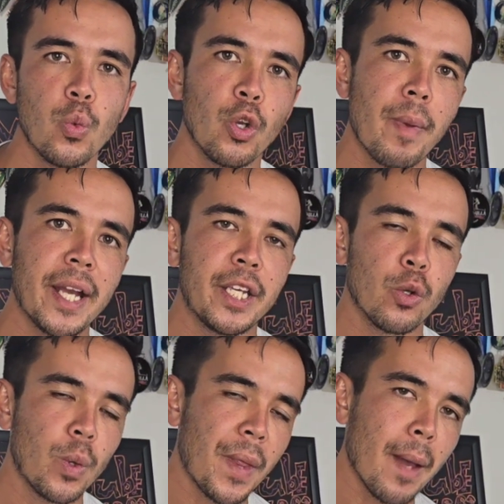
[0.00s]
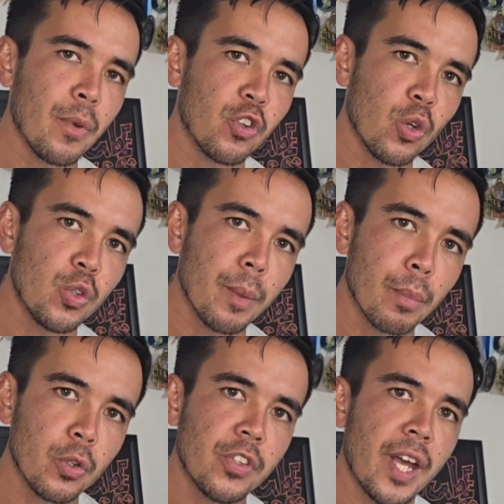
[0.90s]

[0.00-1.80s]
We're back here with episode number